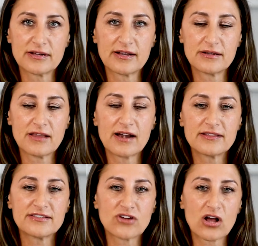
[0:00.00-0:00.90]
And a lot
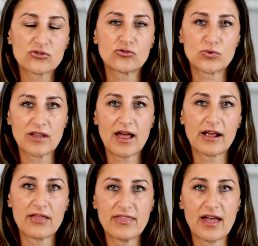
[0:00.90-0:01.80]
of these doctors
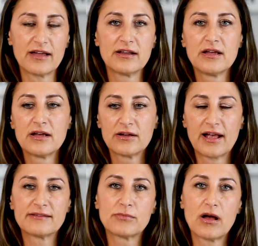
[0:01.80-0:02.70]
rely on that
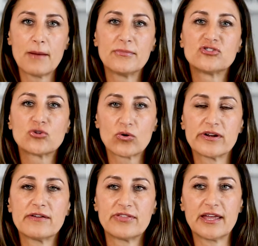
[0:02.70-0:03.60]
as a
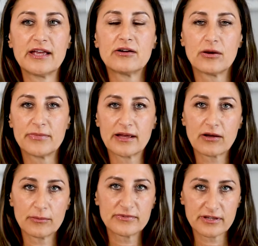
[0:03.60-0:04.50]
majority of the income
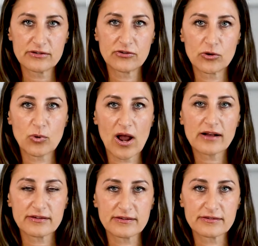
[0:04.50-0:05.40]
that comes into their
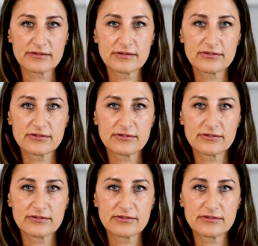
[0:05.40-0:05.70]
practice.